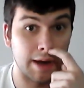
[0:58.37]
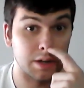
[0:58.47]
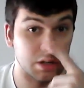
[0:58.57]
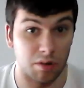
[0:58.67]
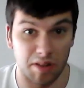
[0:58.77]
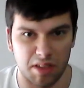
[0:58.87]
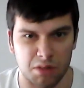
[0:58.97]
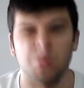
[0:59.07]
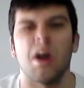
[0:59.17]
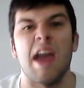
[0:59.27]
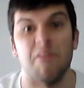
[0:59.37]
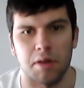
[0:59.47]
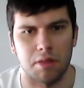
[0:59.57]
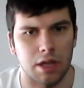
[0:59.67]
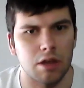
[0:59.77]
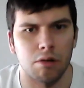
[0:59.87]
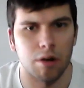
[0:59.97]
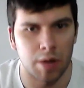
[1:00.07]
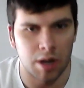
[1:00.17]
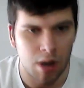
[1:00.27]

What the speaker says: into doing things. Well, not everything, you know what I mean.